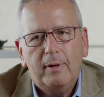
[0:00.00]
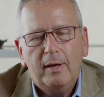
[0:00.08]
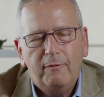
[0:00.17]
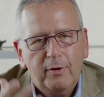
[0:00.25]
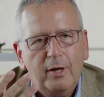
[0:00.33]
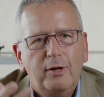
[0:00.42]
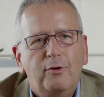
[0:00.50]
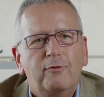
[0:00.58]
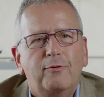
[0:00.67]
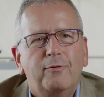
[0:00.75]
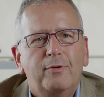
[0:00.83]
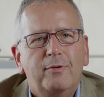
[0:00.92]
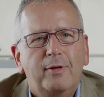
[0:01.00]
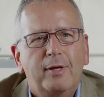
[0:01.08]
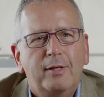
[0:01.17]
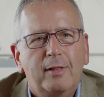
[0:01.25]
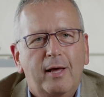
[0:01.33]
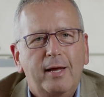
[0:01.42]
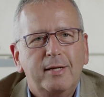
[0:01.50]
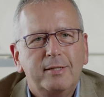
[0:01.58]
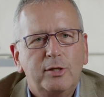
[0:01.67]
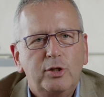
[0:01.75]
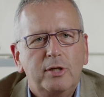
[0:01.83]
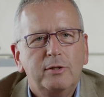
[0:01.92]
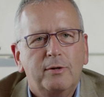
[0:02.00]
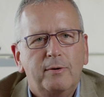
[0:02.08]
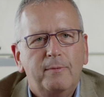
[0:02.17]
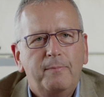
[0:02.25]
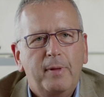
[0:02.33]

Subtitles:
if you can use light as a chisel